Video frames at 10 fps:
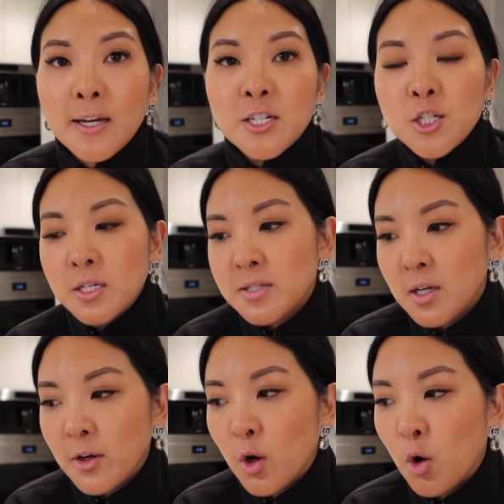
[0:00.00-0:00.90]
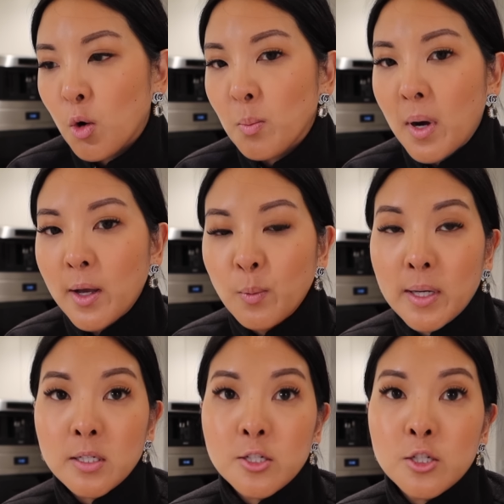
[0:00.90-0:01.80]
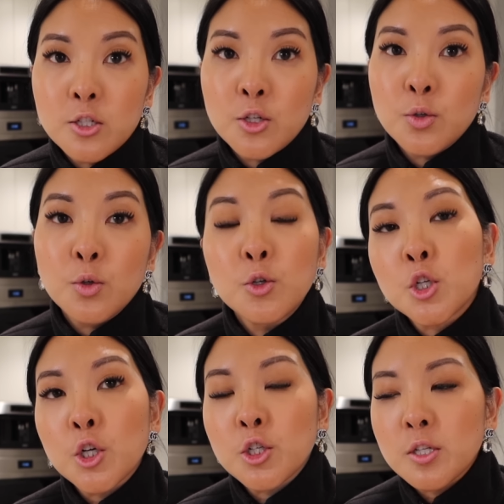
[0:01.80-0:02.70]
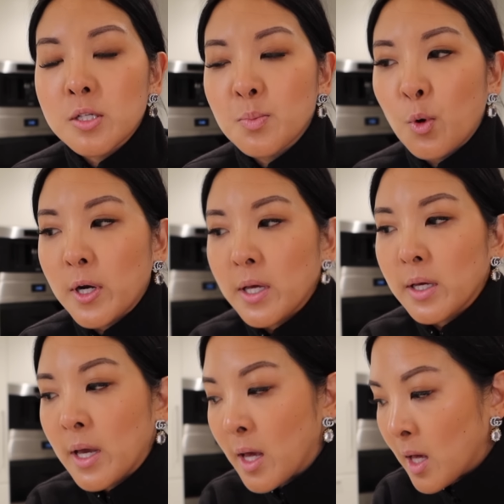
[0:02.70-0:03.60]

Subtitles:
I just got home. I went to church this morning